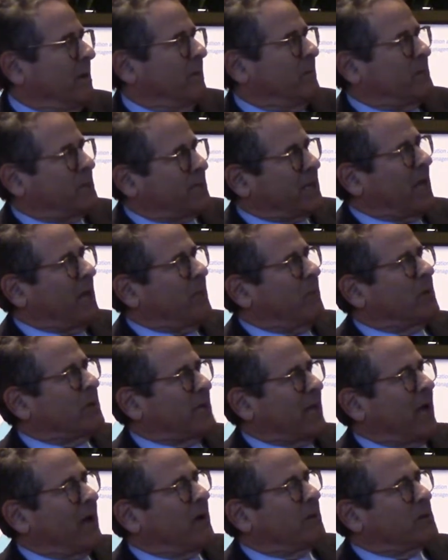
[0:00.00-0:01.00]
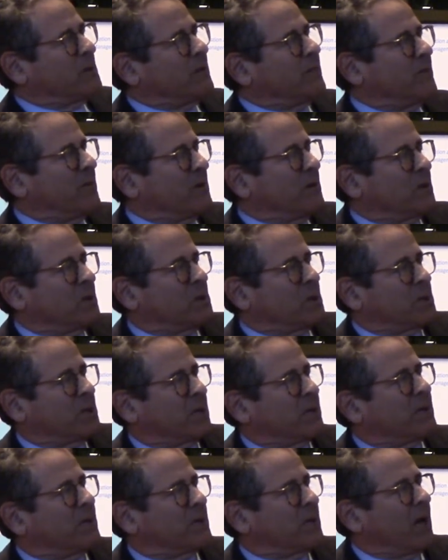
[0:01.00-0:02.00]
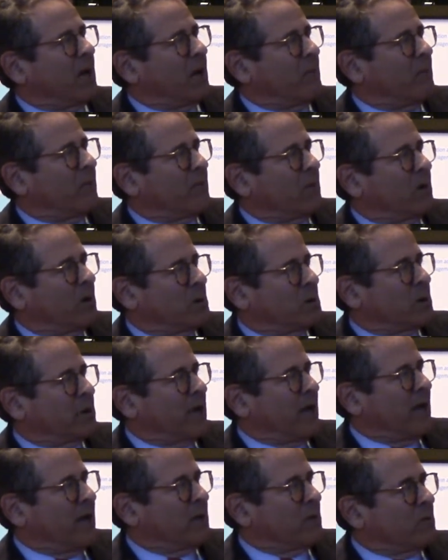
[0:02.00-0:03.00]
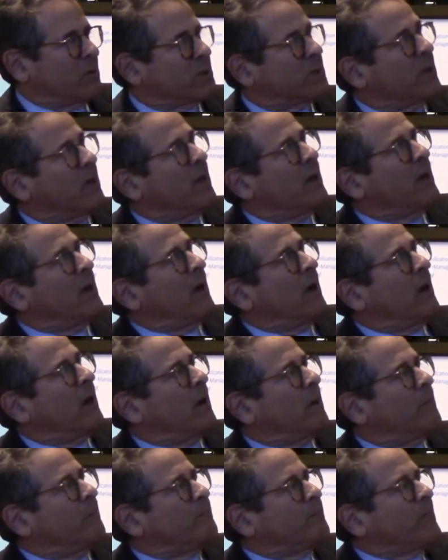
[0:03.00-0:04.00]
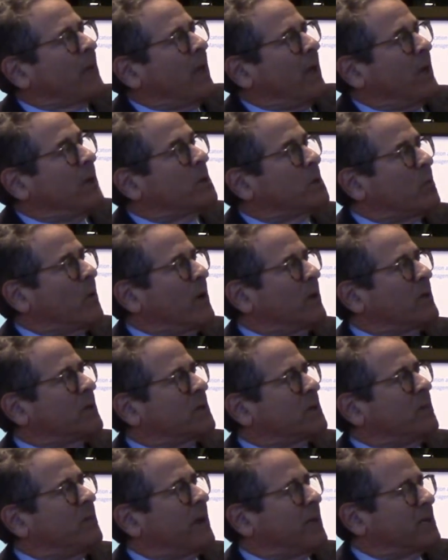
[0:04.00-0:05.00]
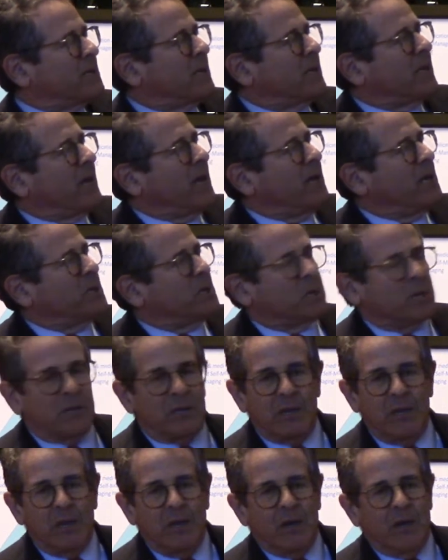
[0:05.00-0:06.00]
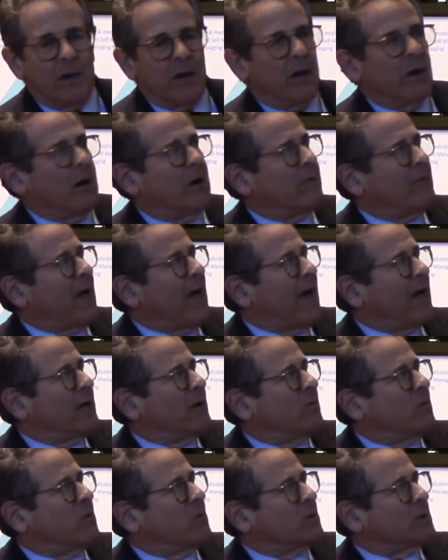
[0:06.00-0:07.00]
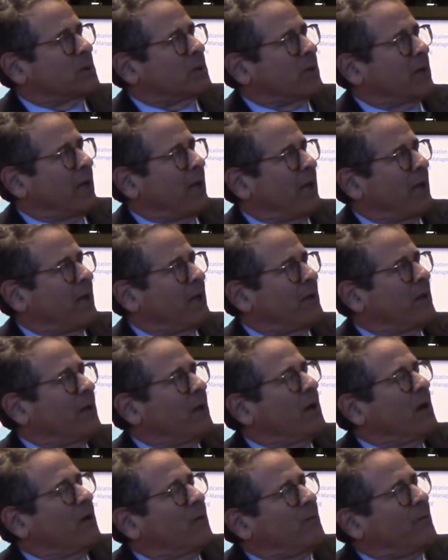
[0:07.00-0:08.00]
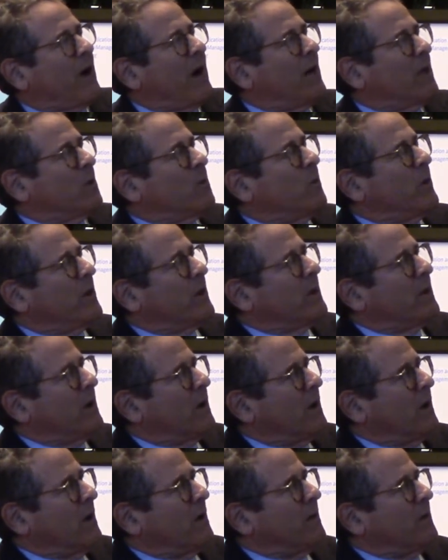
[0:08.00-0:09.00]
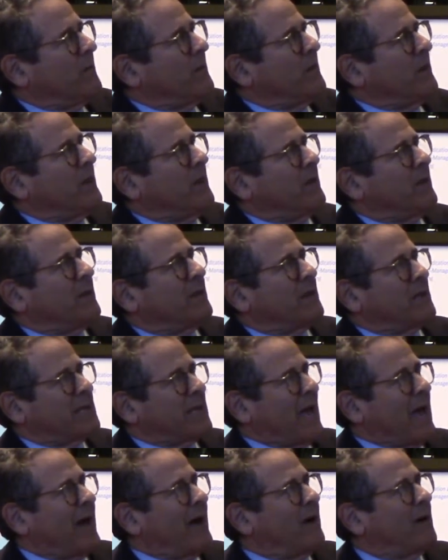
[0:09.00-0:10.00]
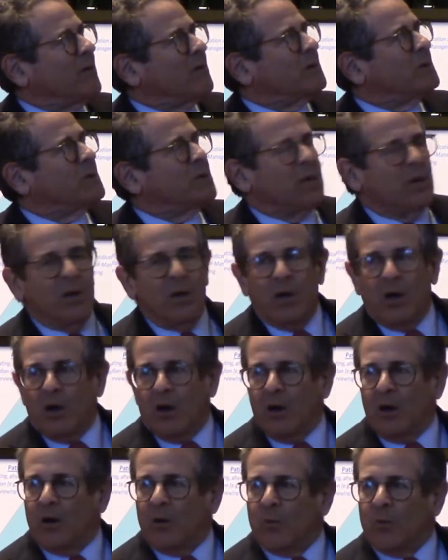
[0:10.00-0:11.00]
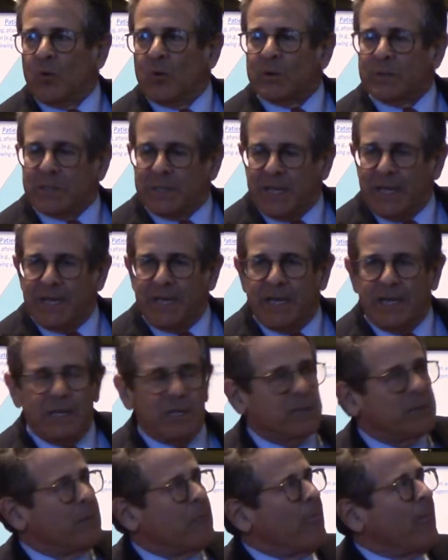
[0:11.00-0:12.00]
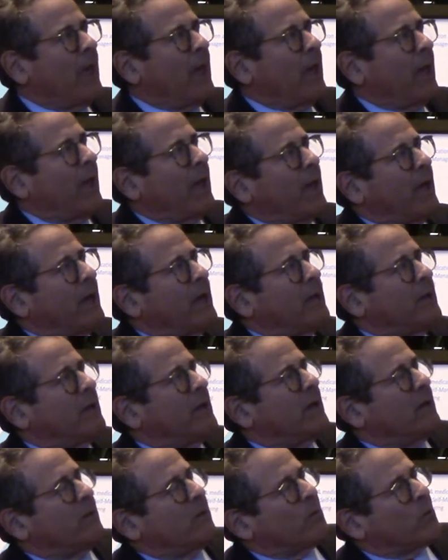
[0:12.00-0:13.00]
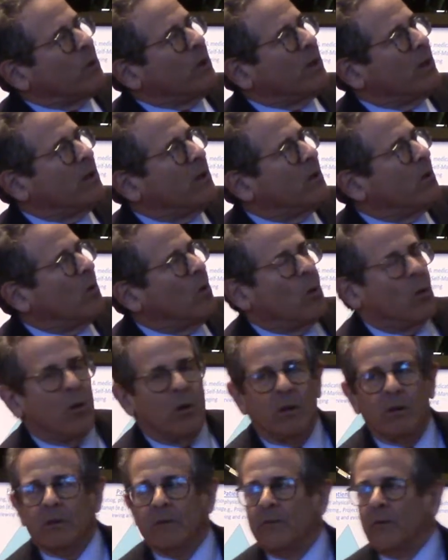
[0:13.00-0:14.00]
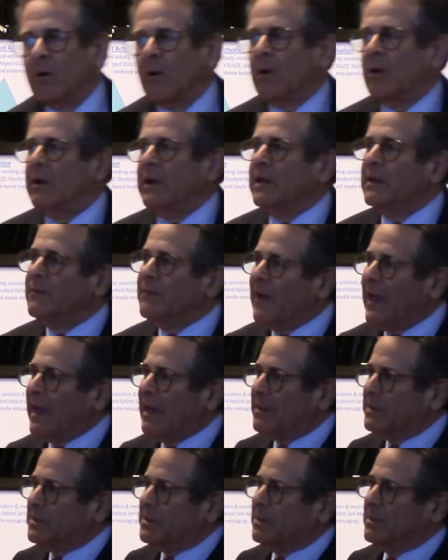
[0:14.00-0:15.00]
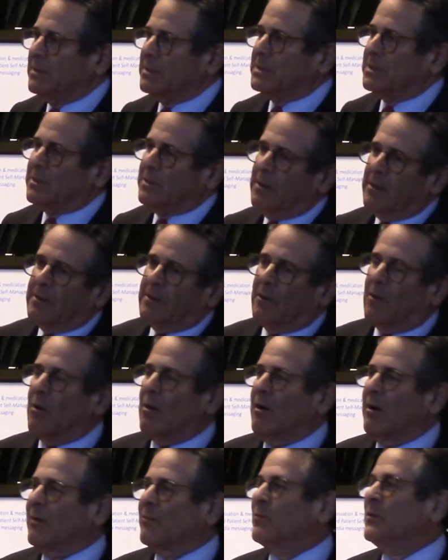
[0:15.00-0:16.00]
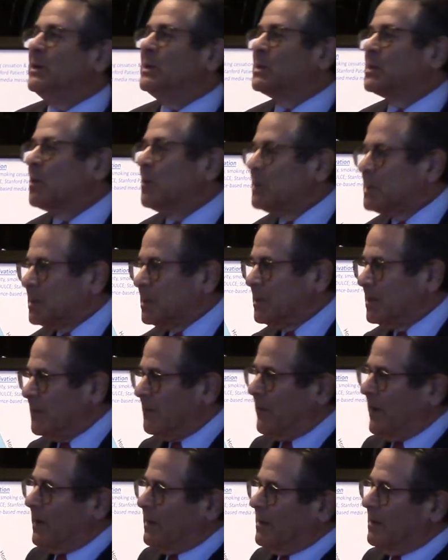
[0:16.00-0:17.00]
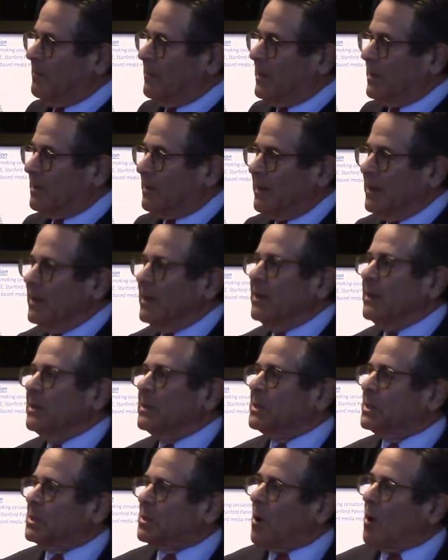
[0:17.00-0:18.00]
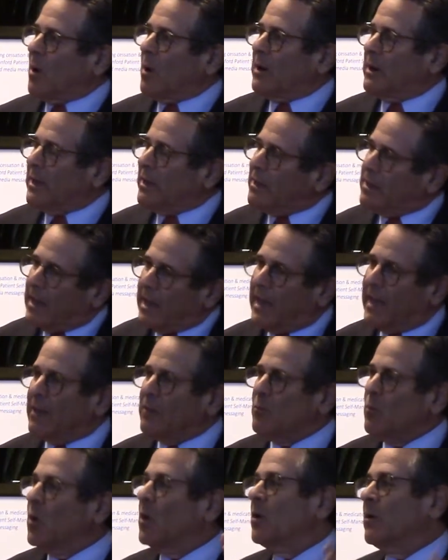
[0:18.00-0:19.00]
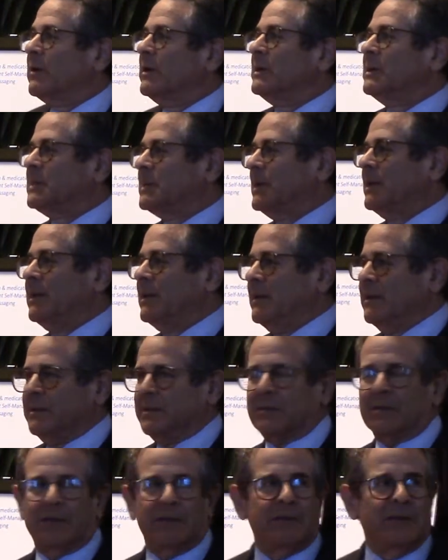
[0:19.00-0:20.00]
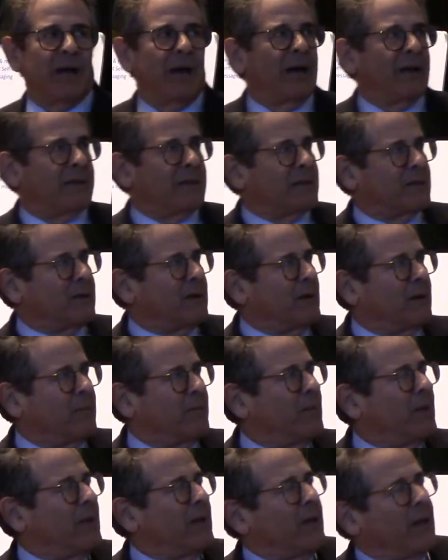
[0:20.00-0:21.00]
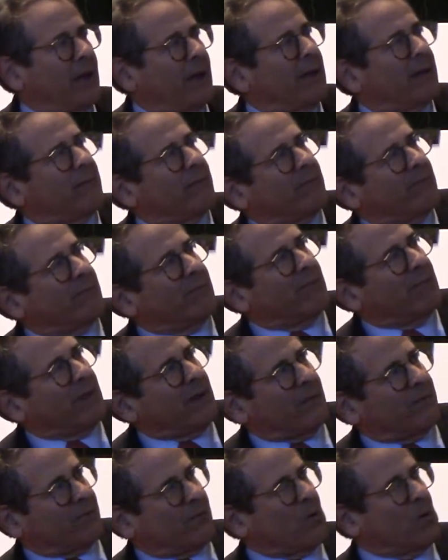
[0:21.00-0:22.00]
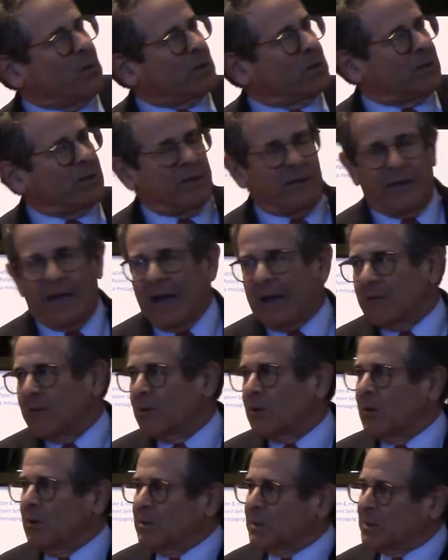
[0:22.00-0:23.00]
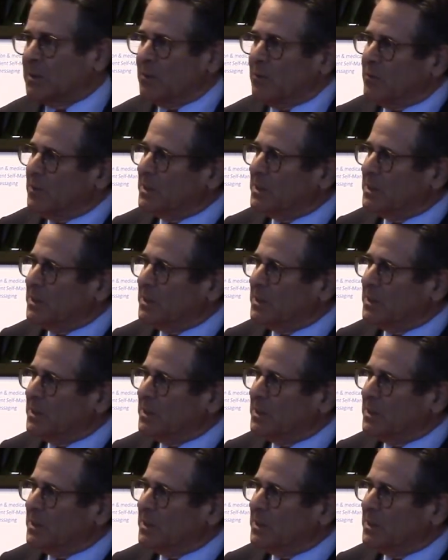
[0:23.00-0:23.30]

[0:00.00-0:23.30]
stable towns and villages in the time of the hunter-gatherers, as well as domestication of animals. And following the towns were cities. And really, all of our advances, our research and development, started and were in cities. And at first, the agriculture